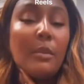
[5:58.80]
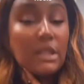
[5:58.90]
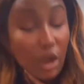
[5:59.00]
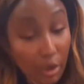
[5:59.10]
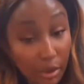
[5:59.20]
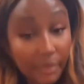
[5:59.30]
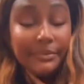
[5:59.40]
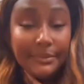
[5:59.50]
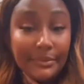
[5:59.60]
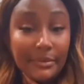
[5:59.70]

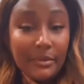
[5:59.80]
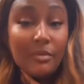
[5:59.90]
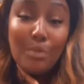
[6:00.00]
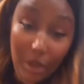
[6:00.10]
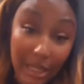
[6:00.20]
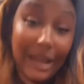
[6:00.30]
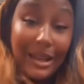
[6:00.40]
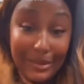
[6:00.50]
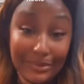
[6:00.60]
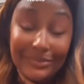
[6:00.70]
So pull
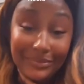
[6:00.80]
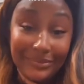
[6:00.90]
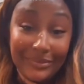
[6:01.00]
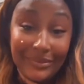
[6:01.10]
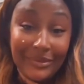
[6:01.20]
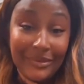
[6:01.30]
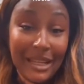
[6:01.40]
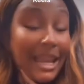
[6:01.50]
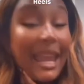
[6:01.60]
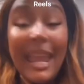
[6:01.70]
up
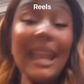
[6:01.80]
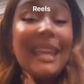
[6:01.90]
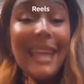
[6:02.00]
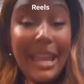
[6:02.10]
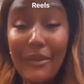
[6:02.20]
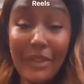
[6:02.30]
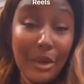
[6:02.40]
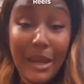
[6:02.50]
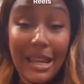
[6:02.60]
any day of the